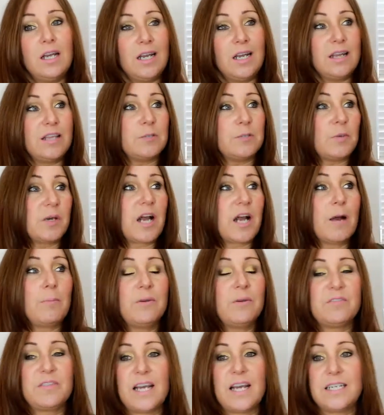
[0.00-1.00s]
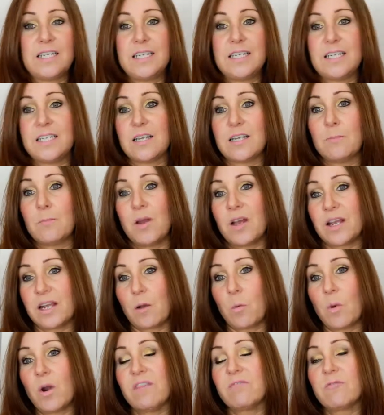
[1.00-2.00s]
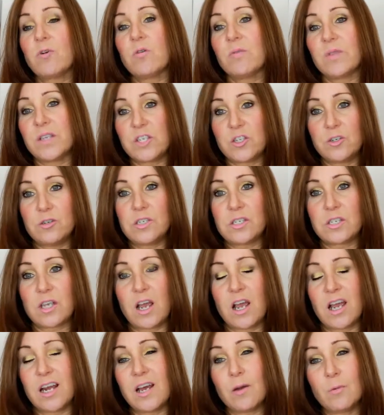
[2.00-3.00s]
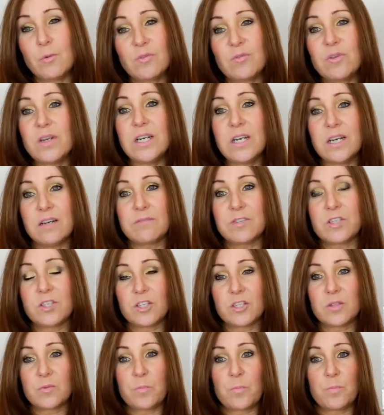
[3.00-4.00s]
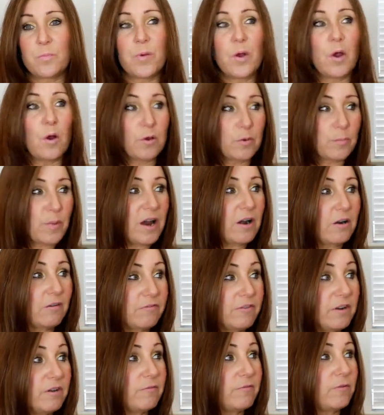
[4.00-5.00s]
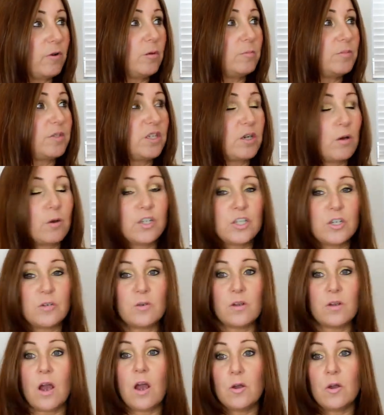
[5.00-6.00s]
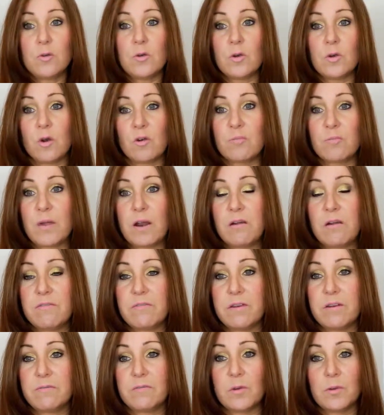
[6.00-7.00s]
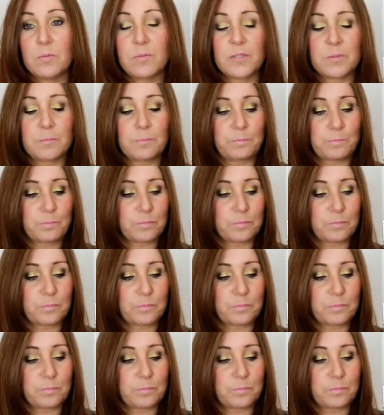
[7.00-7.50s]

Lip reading: there's been a couple of Saturdays I'm like, well, I've got this new skirt and I would really love to just put on a pair of flip-flops. You know, I do own a lot of flip-flops,